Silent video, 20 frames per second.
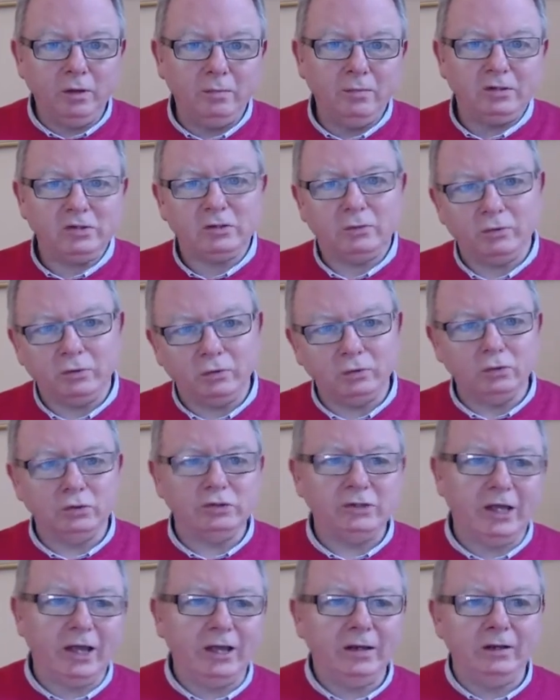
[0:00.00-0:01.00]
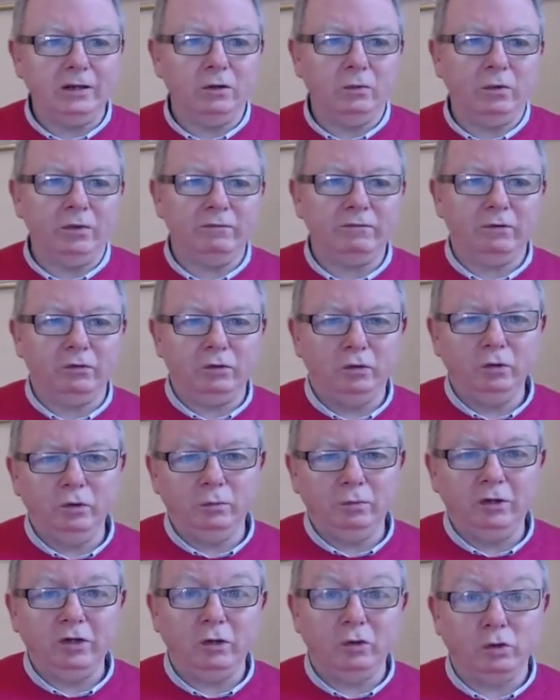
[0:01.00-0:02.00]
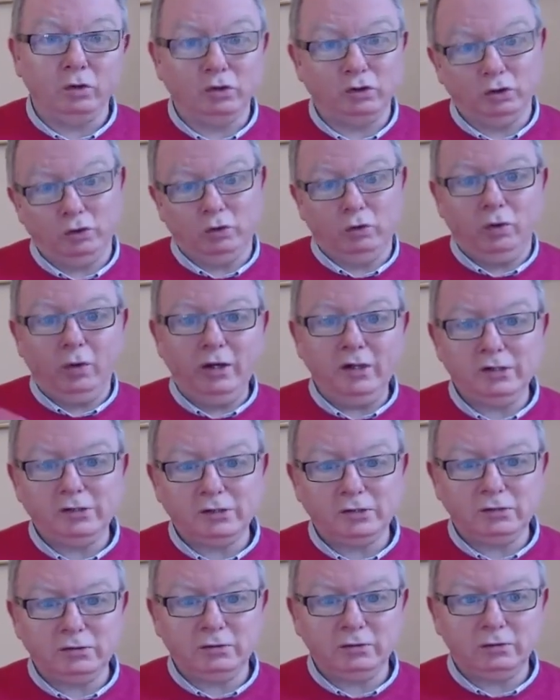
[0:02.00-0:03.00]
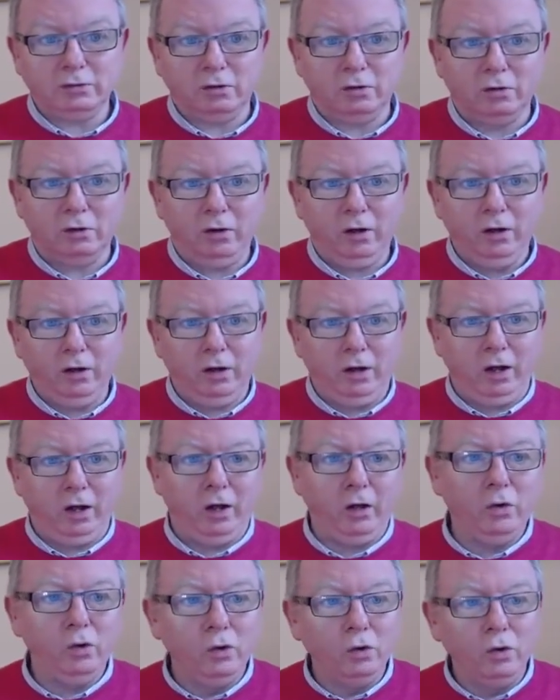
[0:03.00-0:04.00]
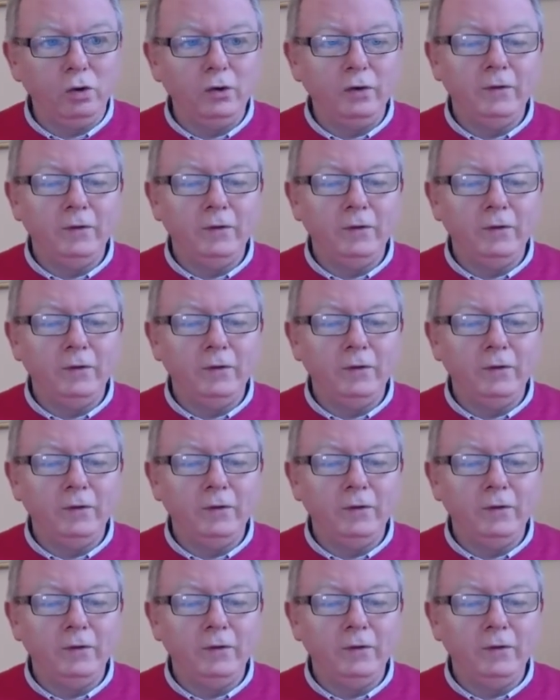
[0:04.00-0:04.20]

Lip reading: some of those getting in the way for you, but you're not sure which or how,